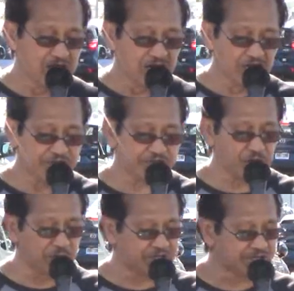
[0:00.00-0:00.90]
Let's see
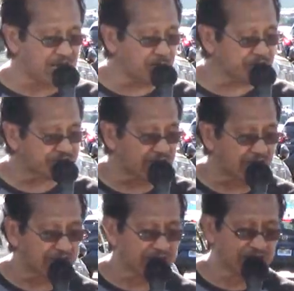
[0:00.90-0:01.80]
what the psalmist
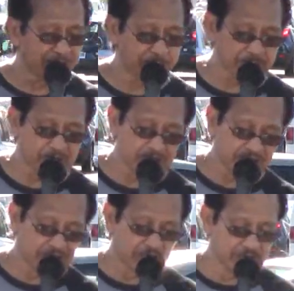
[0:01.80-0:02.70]
uh, um,
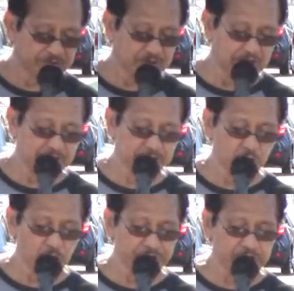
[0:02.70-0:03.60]
uh,
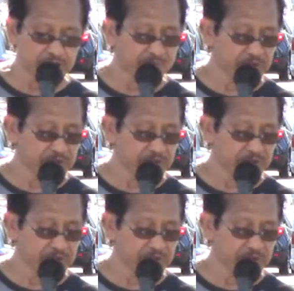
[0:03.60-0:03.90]
wrote here.